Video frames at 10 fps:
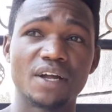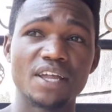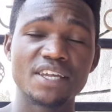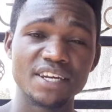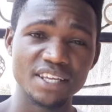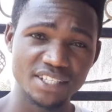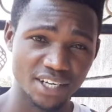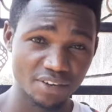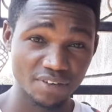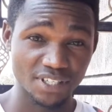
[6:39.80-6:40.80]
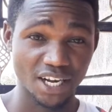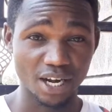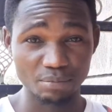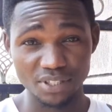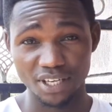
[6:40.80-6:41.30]
in each and every
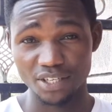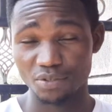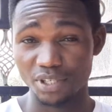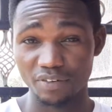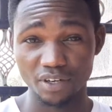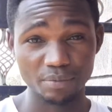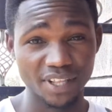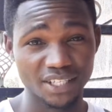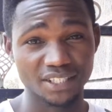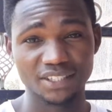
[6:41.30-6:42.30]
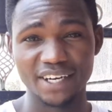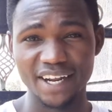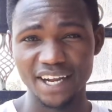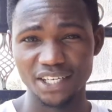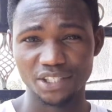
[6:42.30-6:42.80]
circumstance you develop that
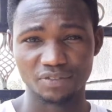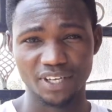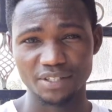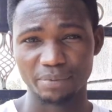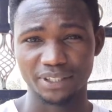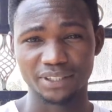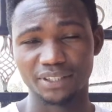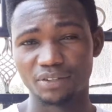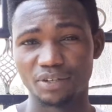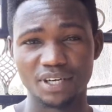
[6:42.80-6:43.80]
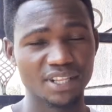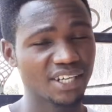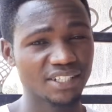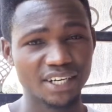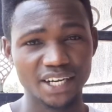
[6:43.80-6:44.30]
negative aspect or
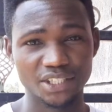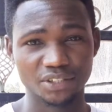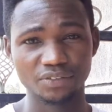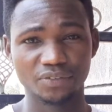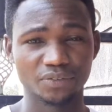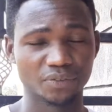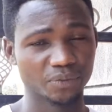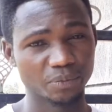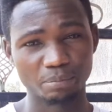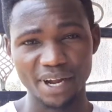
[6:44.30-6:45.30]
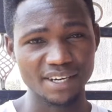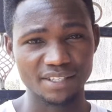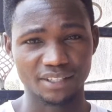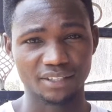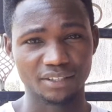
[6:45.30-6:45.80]
that negative
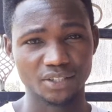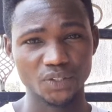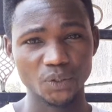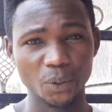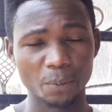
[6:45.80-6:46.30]
mindset. So